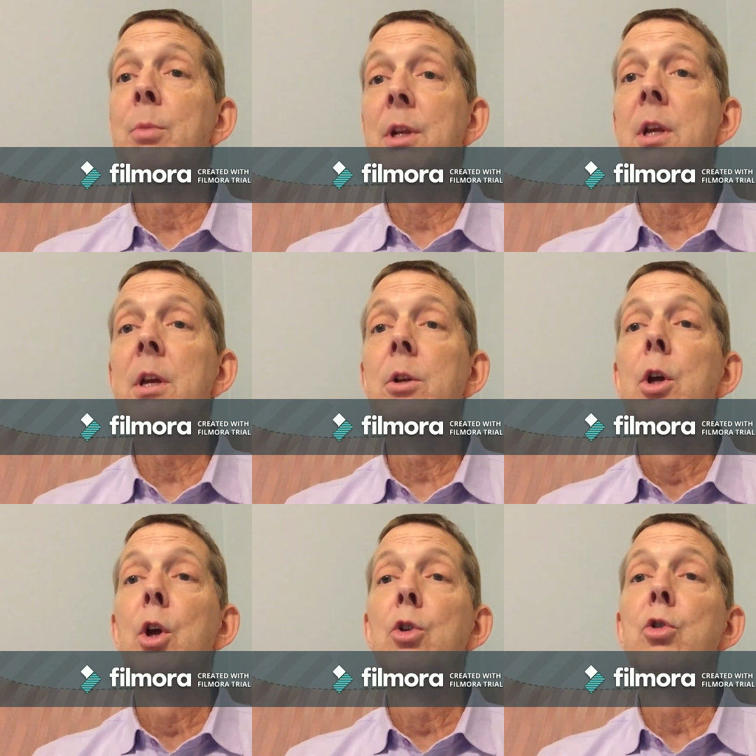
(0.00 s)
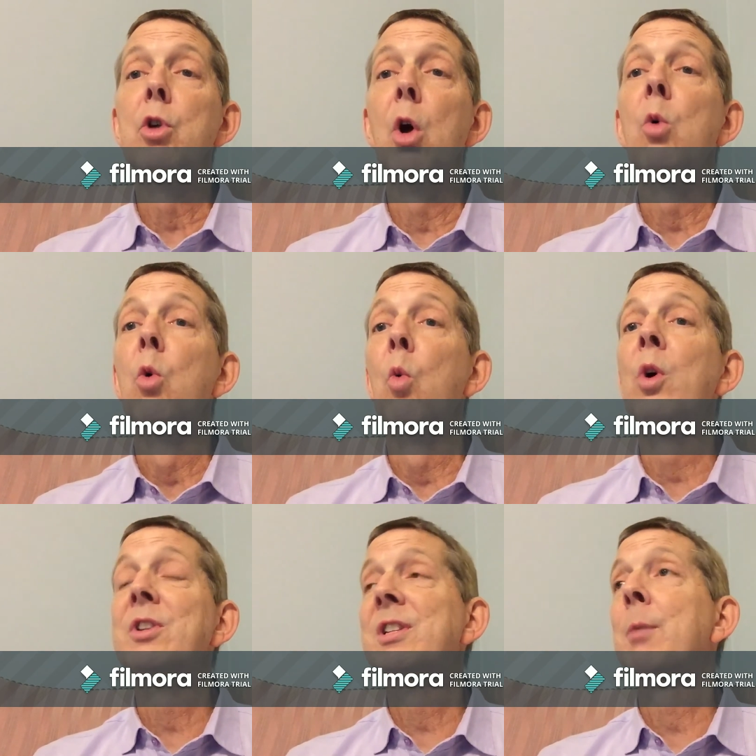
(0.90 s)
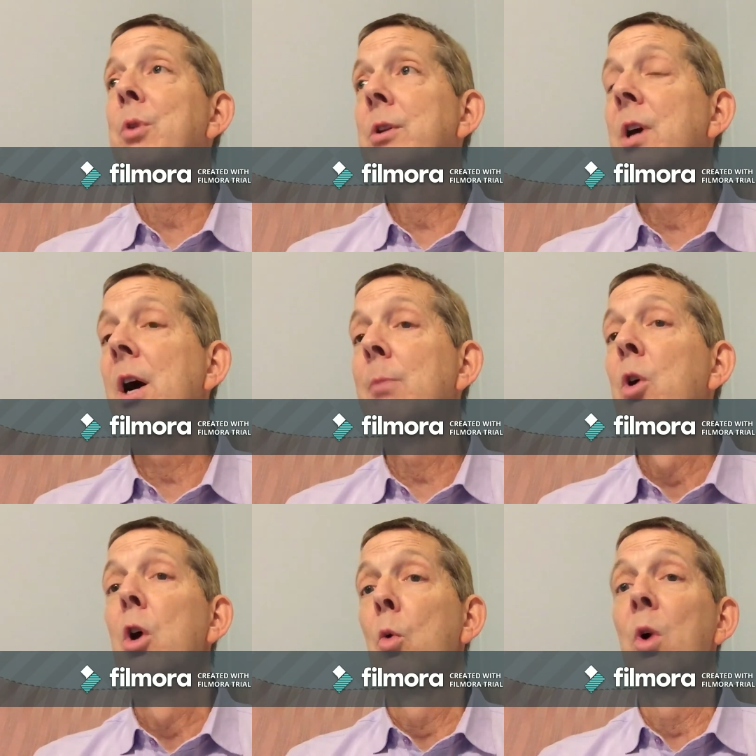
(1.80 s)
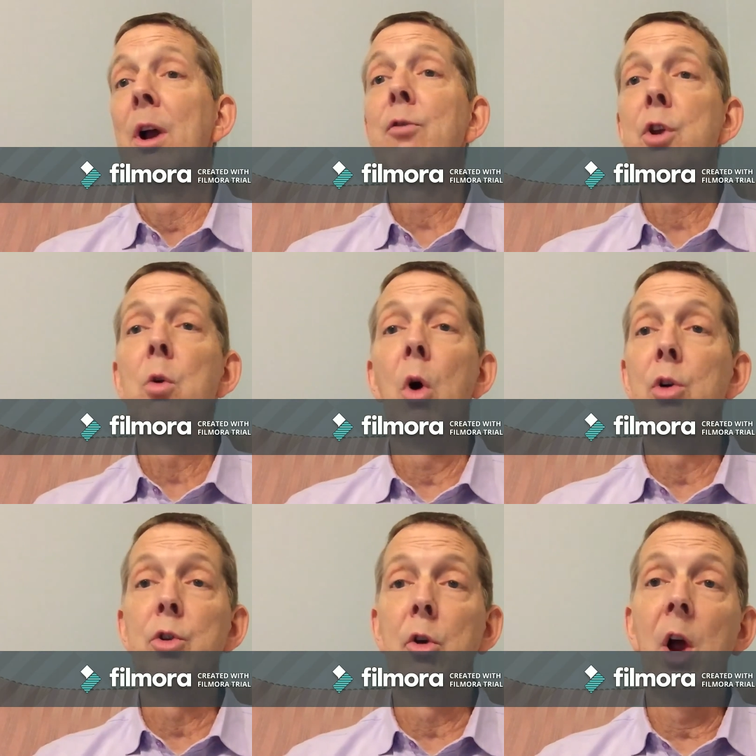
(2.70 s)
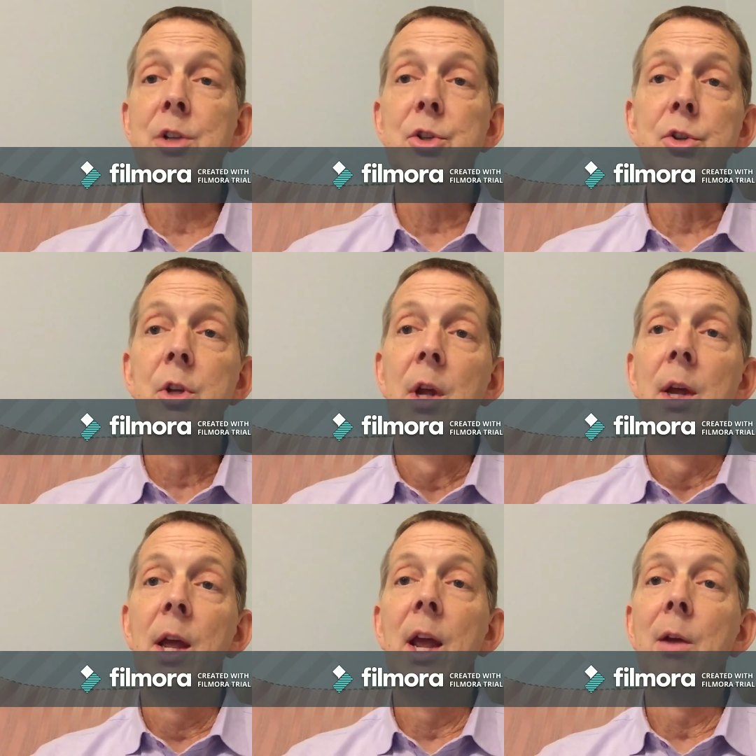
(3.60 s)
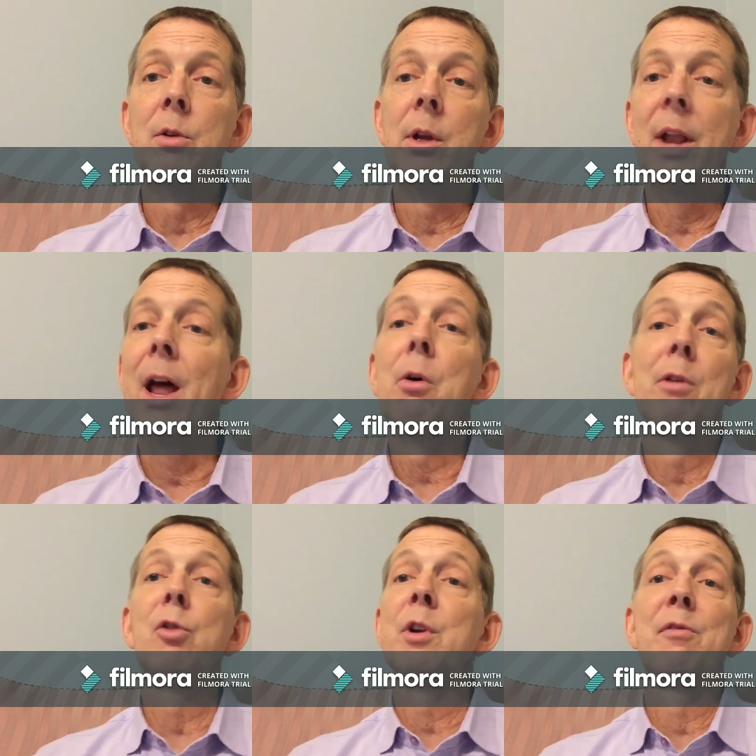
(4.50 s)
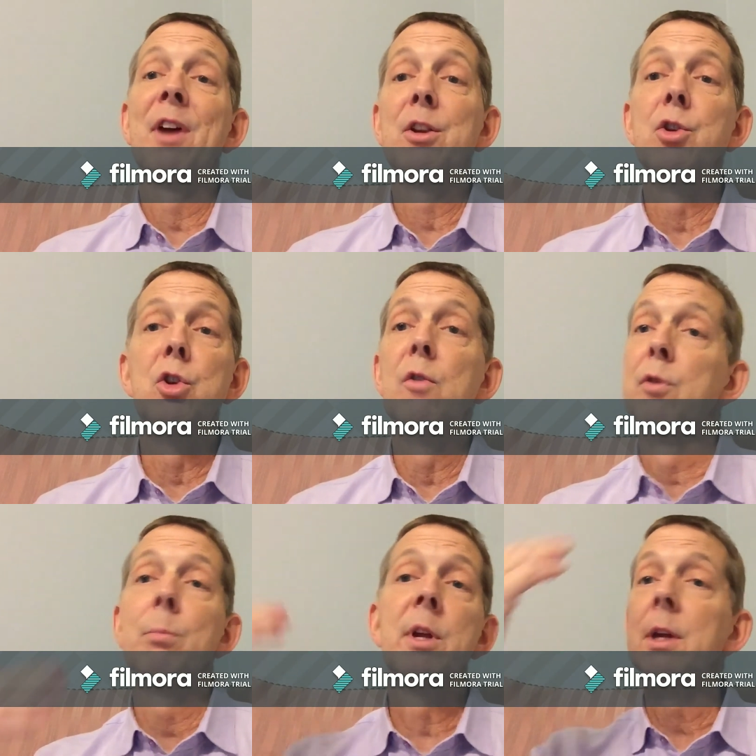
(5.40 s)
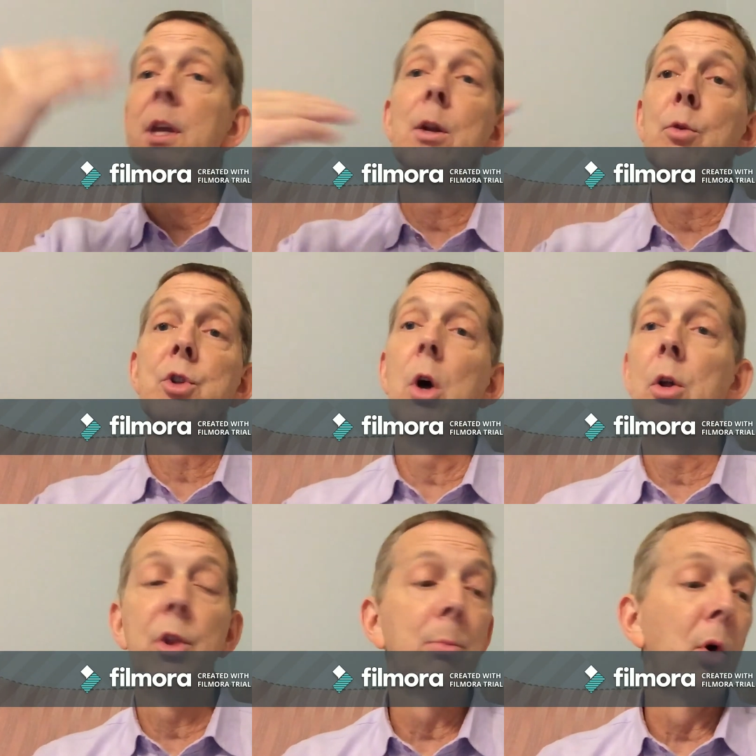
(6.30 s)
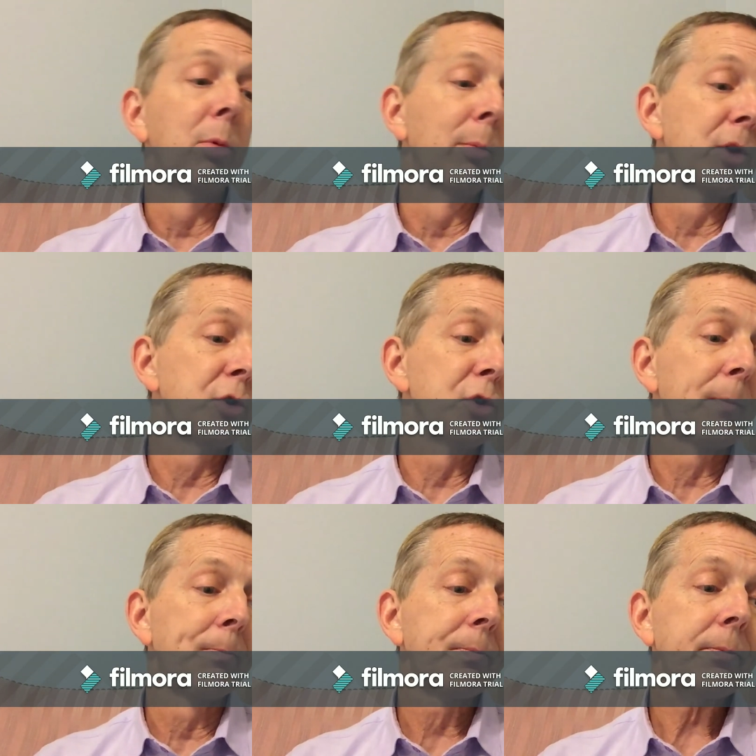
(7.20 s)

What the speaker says: But again, you go one step at a time wherever you are in your crisis and however it affected you. For me, again, it was all the bulbar muscles.